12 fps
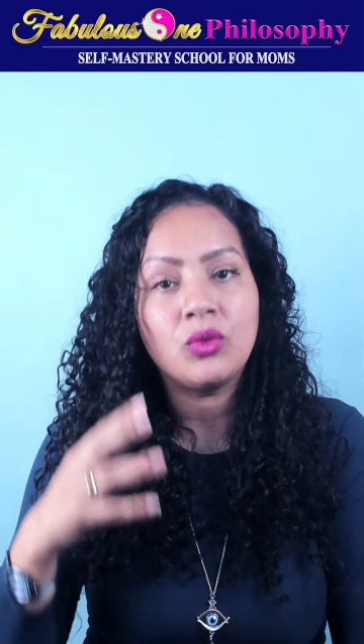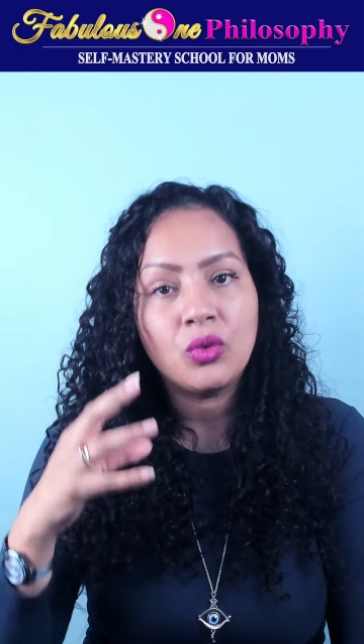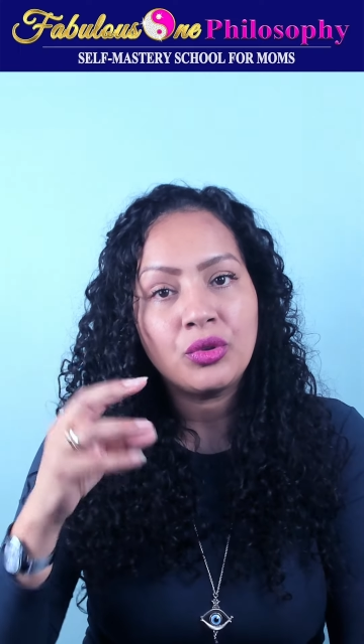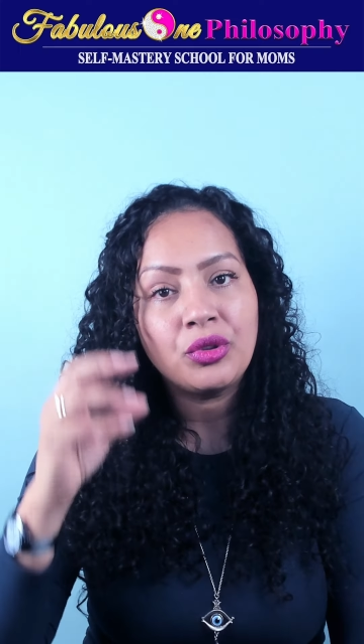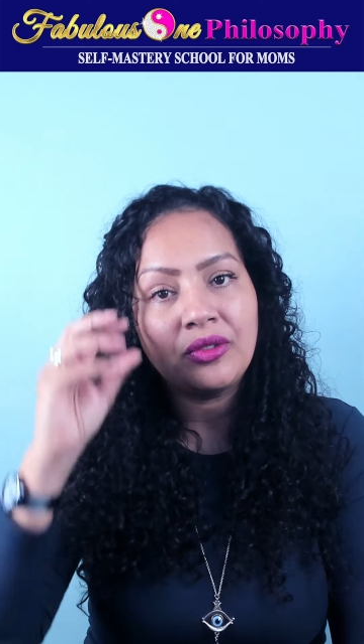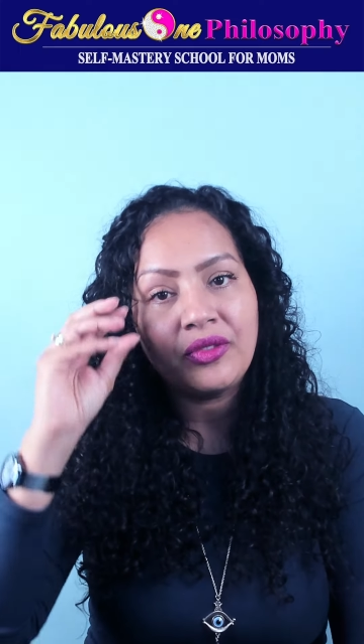
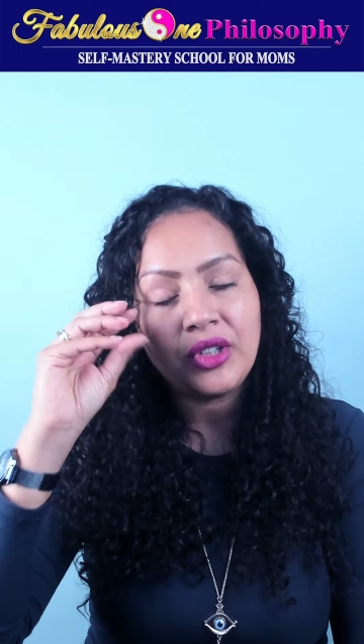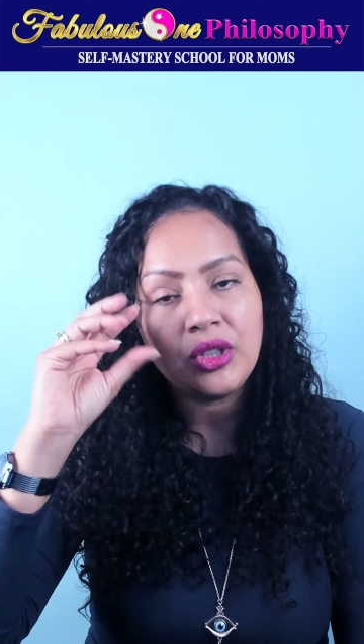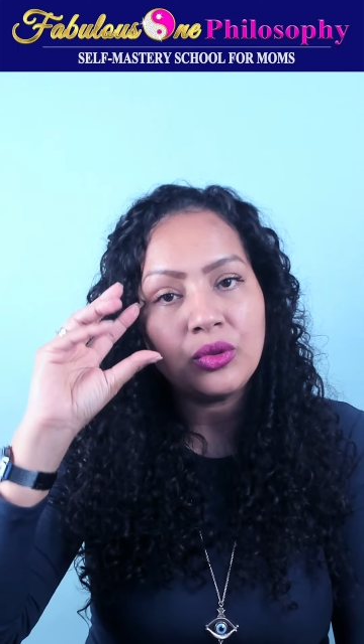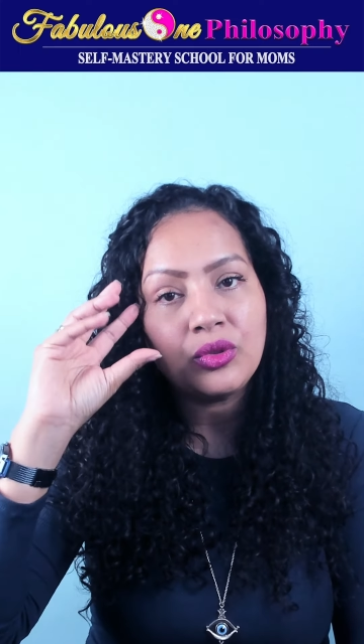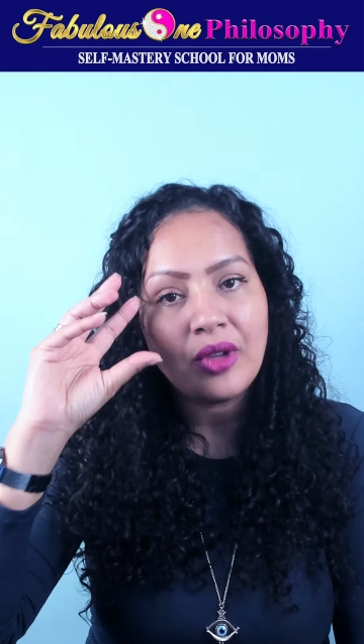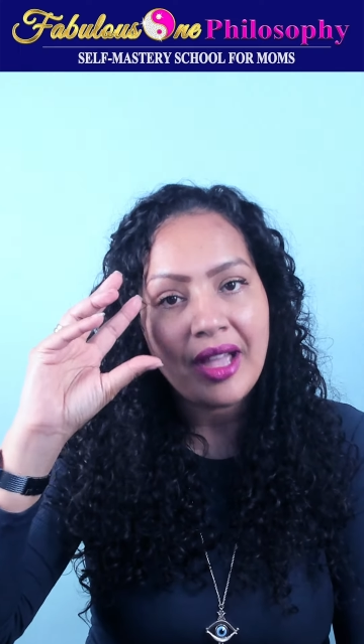order for you
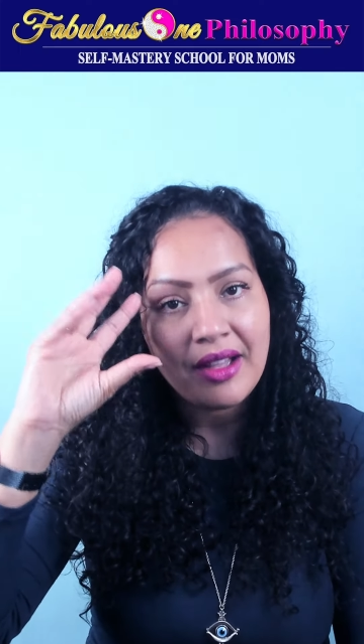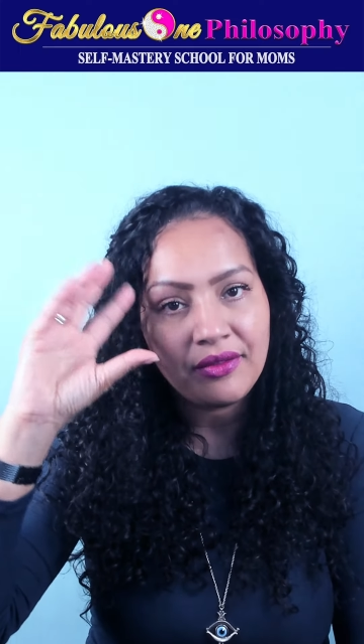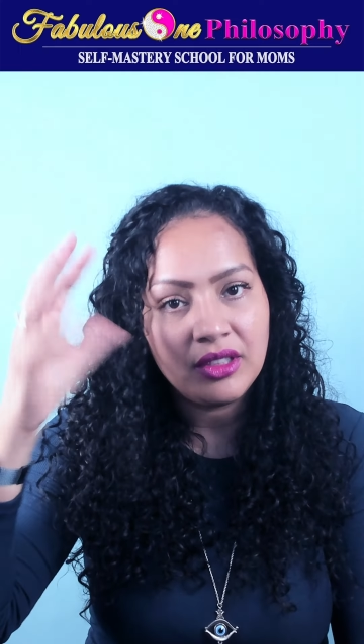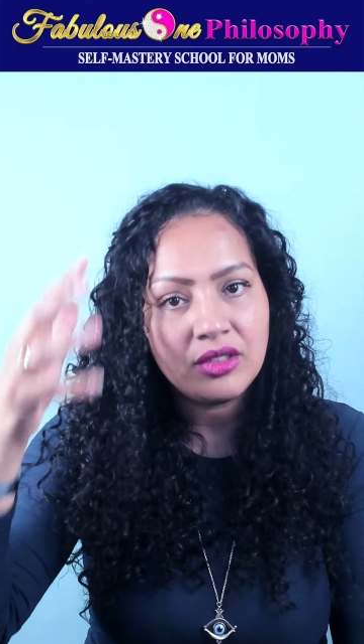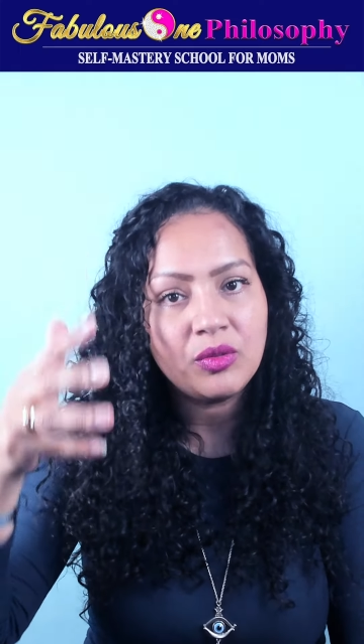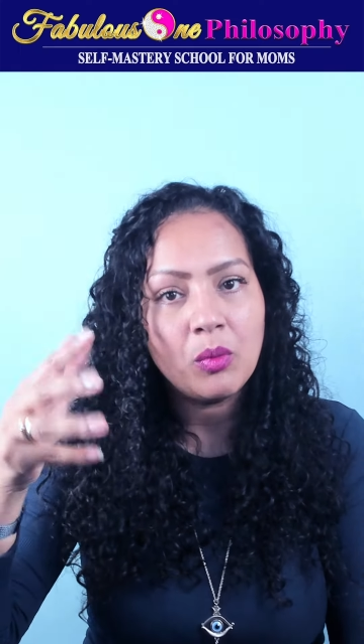to have the
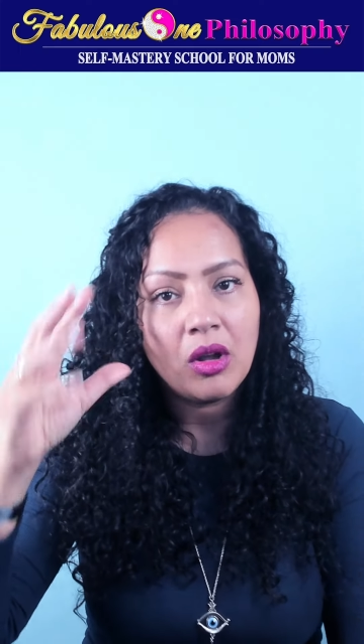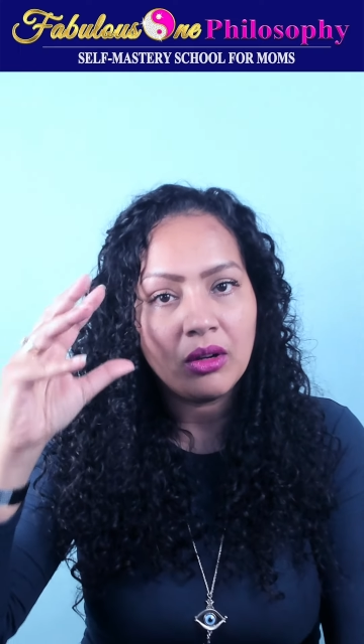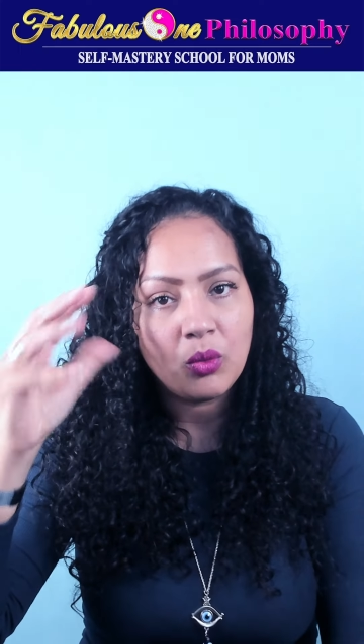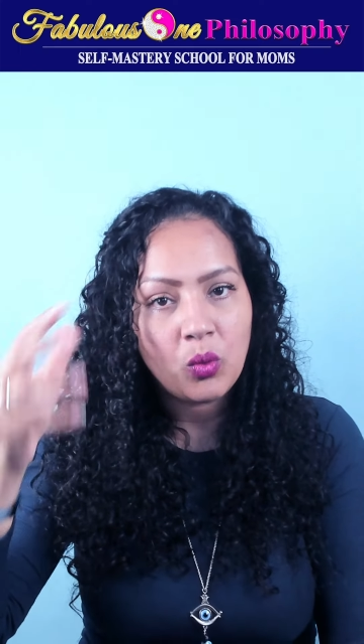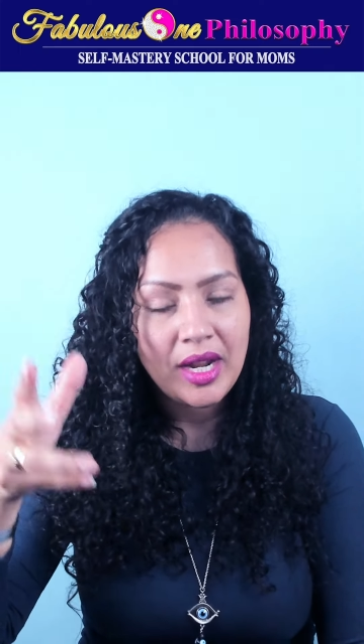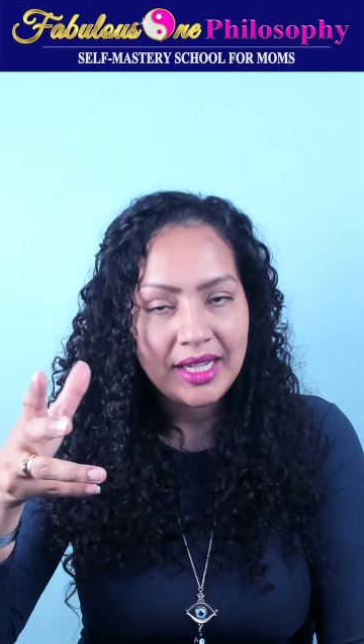small
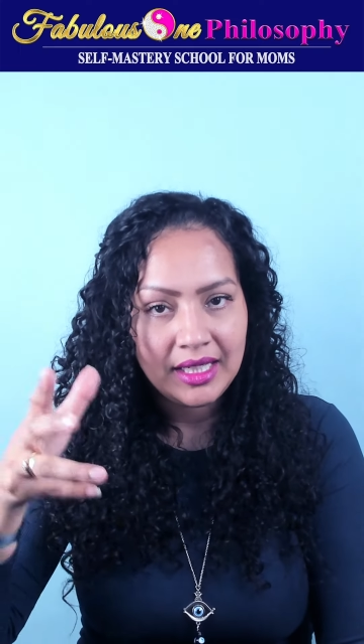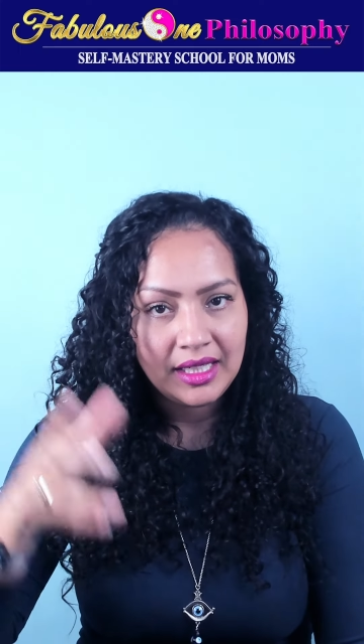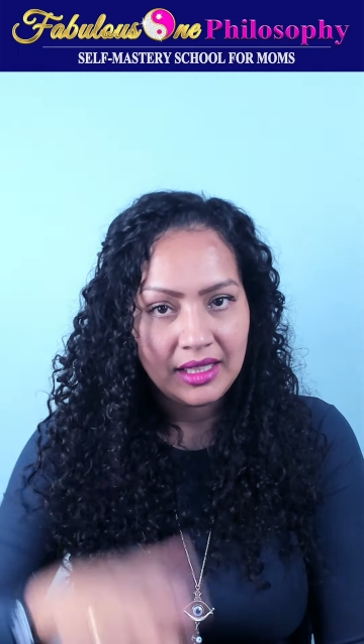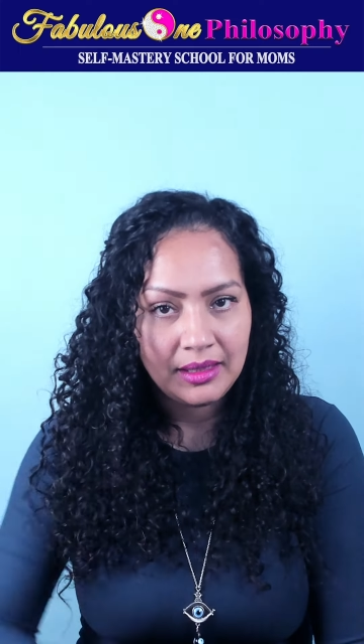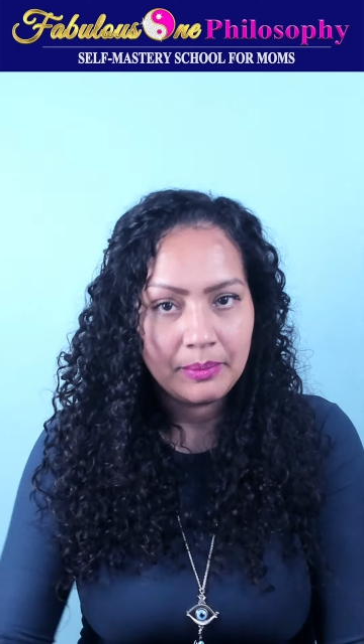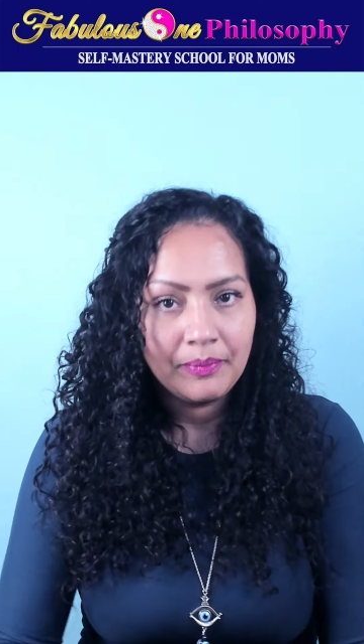awakening.